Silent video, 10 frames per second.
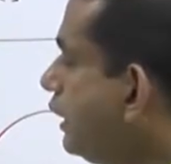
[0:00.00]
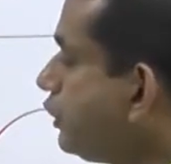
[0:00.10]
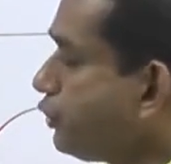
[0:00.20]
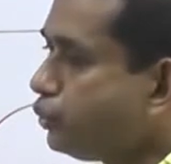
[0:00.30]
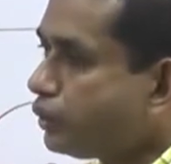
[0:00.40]

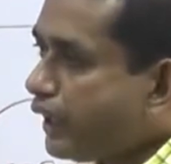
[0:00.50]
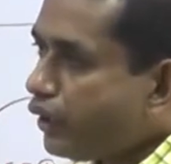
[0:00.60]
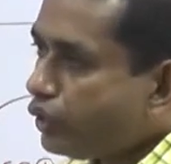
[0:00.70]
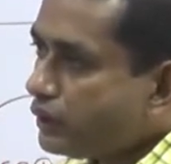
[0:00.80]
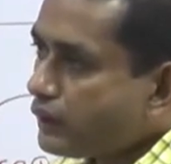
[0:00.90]
You
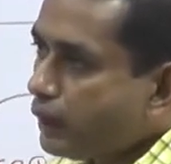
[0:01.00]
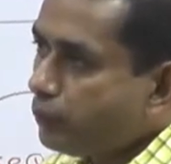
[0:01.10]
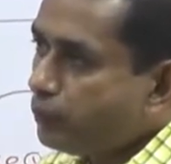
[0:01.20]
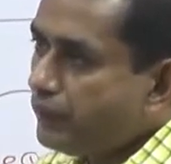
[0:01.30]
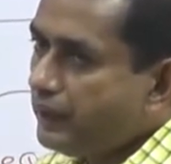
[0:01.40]
cannot
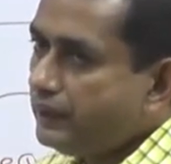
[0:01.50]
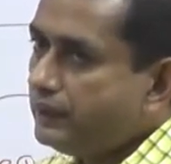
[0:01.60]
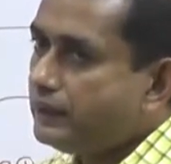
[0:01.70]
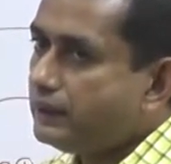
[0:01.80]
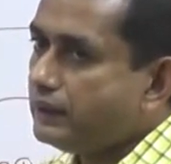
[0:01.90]

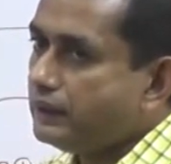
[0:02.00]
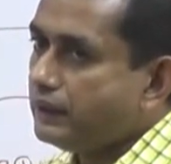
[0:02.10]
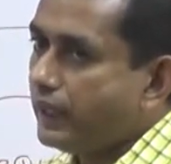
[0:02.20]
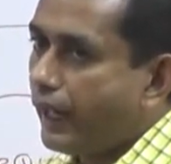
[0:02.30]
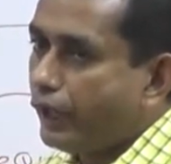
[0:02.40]
complete the
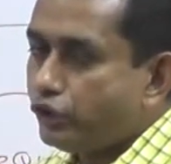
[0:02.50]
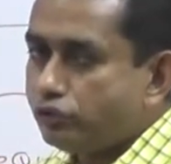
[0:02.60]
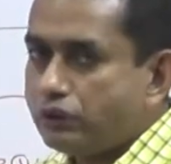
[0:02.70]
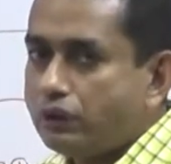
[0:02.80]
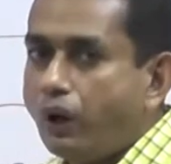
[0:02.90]

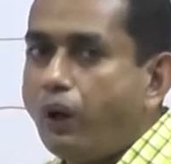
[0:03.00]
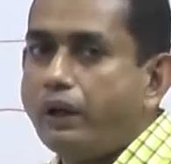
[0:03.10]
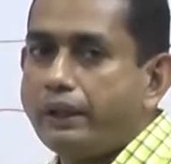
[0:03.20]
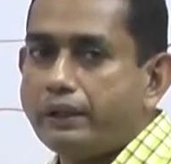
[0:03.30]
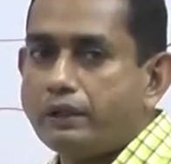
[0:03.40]
annual
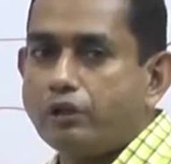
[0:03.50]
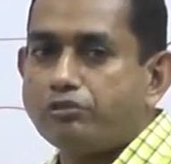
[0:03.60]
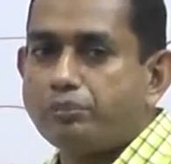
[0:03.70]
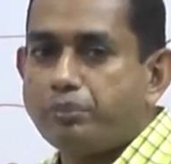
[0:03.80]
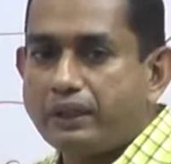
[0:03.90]
audit
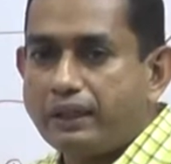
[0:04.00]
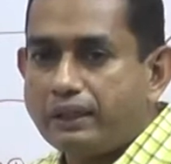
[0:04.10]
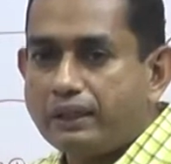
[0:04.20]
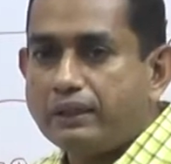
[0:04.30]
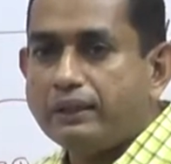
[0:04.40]
of a
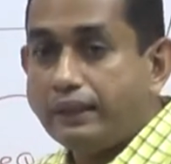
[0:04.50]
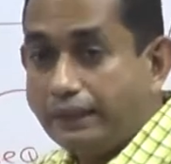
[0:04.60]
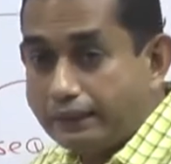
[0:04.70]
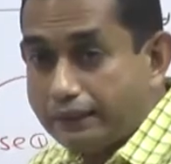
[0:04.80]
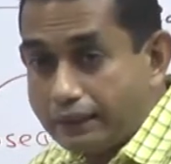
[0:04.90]
particular
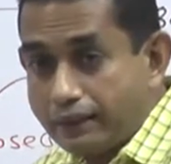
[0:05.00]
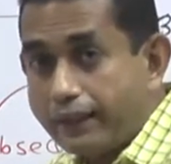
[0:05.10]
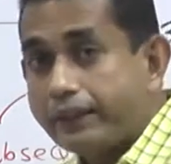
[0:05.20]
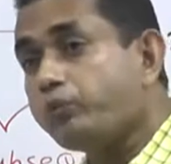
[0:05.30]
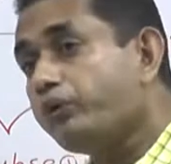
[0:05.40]
year
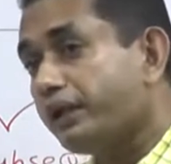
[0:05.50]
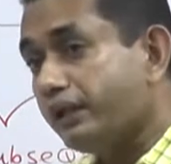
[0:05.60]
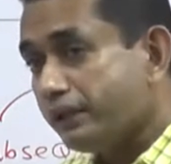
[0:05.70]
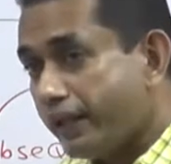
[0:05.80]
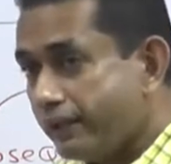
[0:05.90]
right
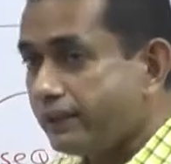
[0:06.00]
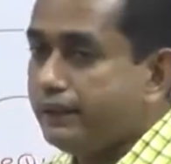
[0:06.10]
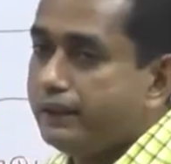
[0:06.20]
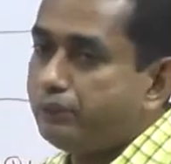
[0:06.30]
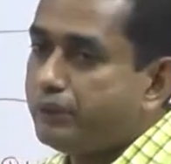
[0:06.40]
within that
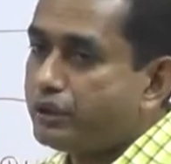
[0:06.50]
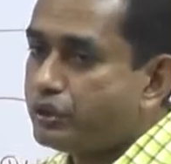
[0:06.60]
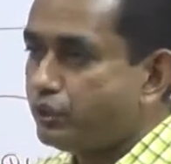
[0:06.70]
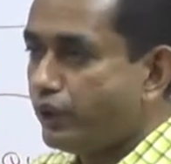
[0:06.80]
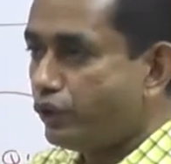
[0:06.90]
year, because
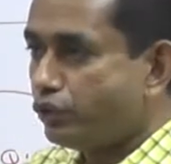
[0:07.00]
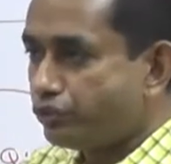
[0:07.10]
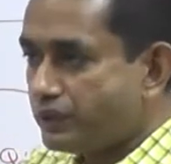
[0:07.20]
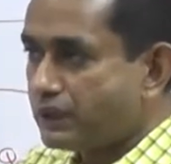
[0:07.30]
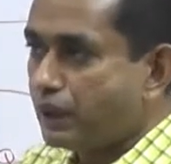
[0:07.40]
you need to
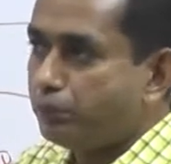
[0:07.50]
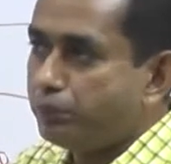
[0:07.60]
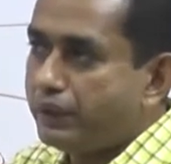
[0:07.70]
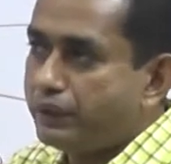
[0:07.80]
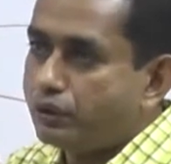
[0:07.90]
first
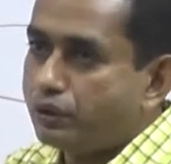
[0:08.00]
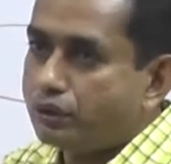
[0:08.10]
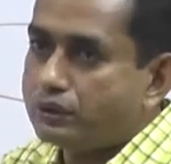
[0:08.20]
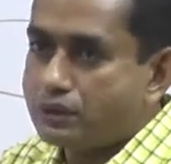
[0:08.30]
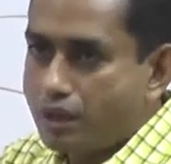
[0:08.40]
complete
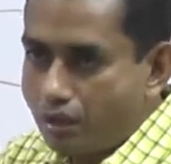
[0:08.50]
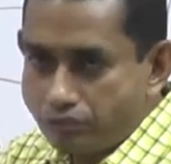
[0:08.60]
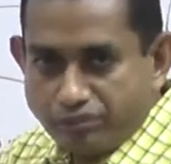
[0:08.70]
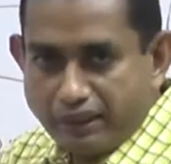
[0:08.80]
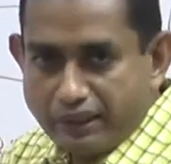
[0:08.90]
your
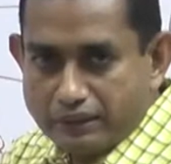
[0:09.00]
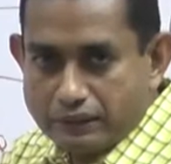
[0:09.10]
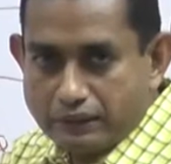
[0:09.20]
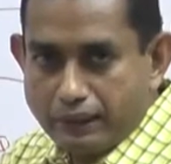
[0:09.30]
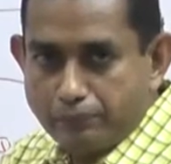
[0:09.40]
draft financial
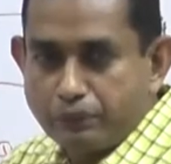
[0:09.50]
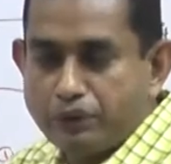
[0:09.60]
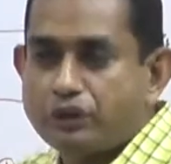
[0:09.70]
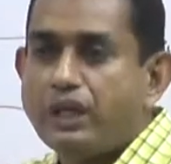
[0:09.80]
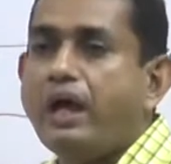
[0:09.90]

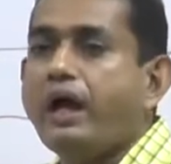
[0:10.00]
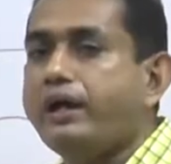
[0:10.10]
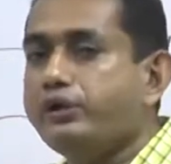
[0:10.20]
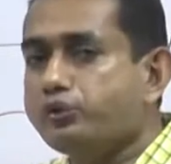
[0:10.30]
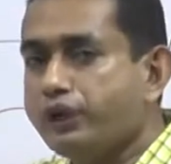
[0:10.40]
statements
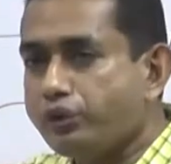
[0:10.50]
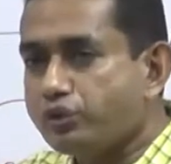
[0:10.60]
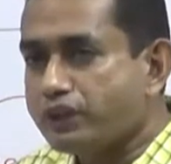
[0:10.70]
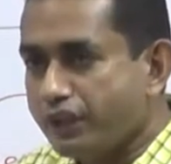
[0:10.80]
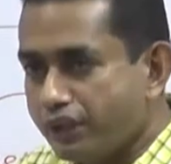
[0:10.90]
and you need
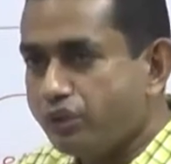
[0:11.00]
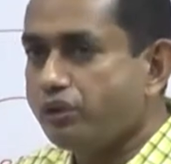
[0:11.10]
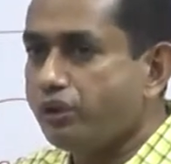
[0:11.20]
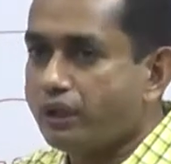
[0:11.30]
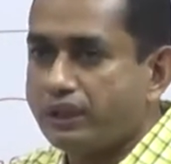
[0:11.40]
to send it to
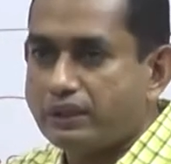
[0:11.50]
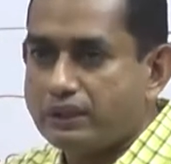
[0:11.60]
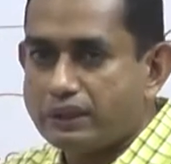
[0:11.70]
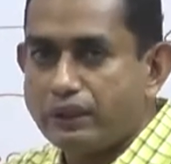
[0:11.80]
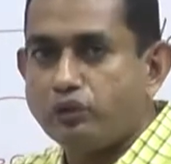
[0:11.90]
the
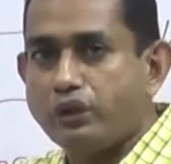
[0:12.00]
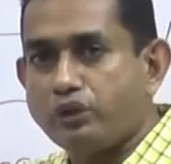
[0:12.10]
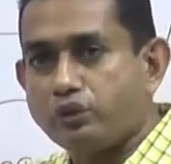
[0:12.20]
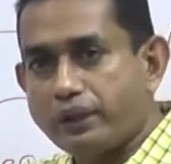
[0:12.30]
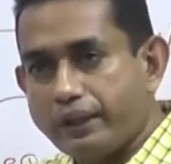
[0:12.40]
auditors and you
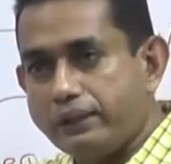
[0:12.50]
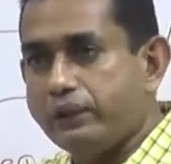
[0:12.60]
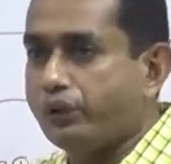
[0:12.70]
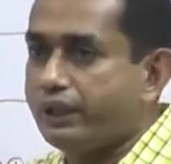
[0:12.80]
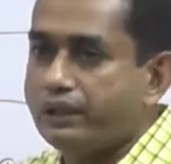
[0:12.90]
need to get the
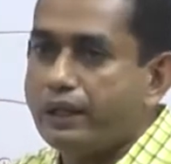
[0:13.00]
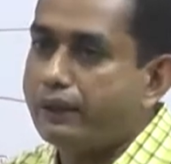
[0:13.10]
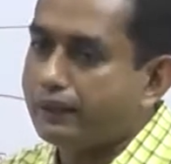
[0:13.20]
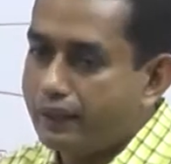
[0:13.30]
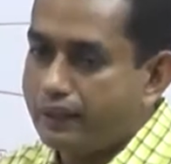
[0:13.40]
audit
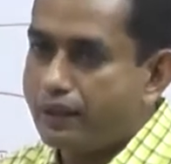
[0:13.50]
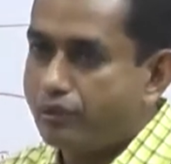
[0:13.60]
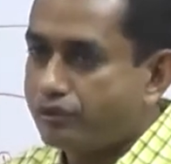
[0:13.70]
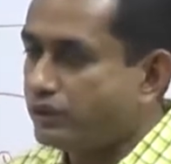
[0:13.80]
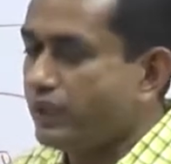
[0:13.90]
done thereafter.